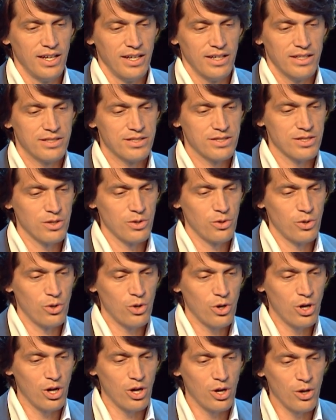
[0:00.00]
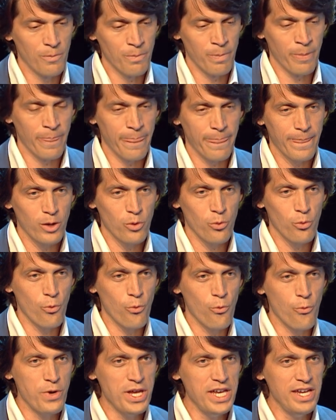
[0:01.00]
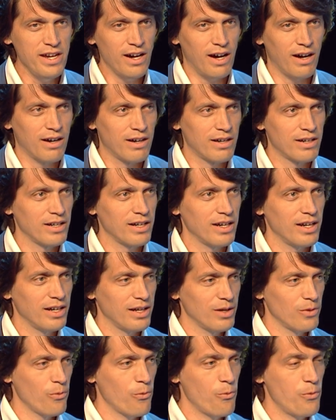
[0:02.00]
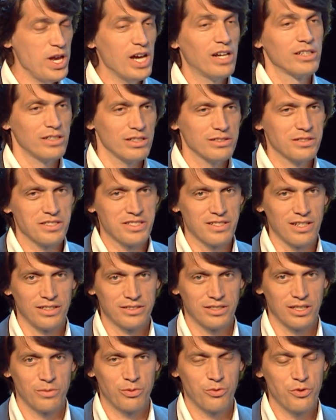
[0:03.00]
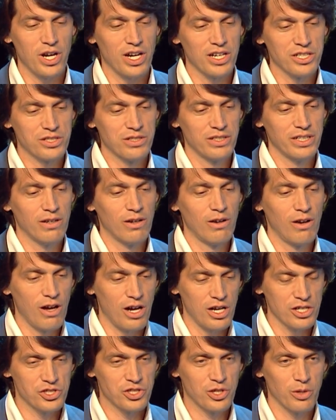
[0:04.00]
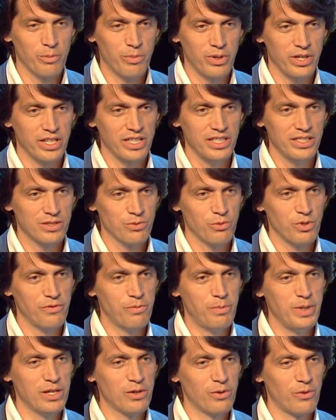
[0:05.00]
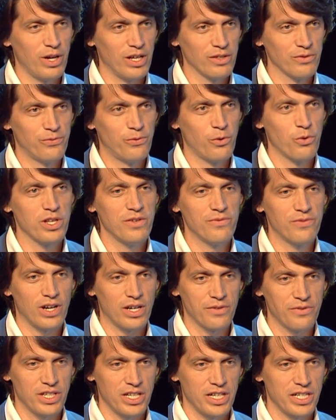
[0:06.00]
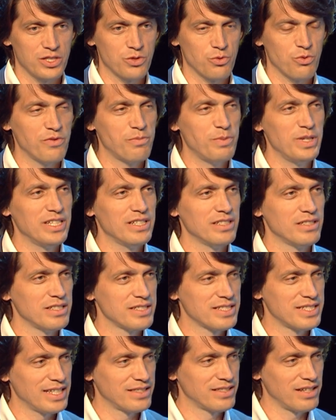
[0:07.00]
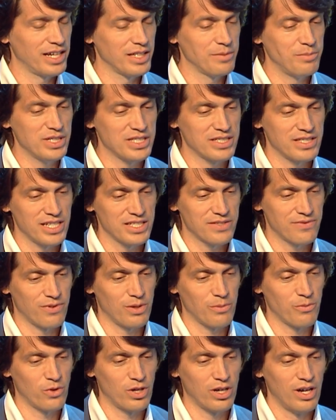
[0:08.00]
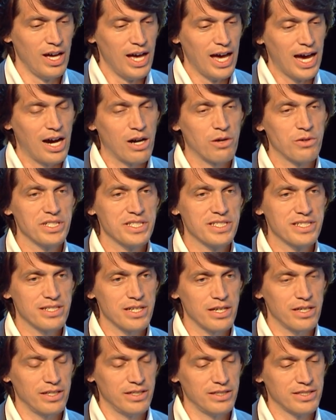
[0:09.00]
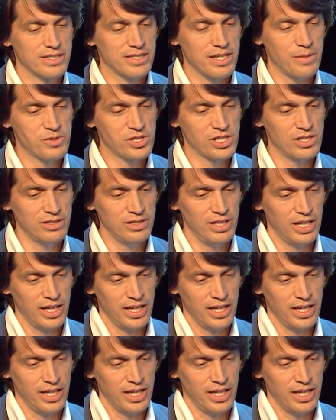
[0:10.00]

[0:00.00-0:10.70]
So we are not a startup. We are actually a large company. We've been around 45 years. We've been in the satellite business from our inception,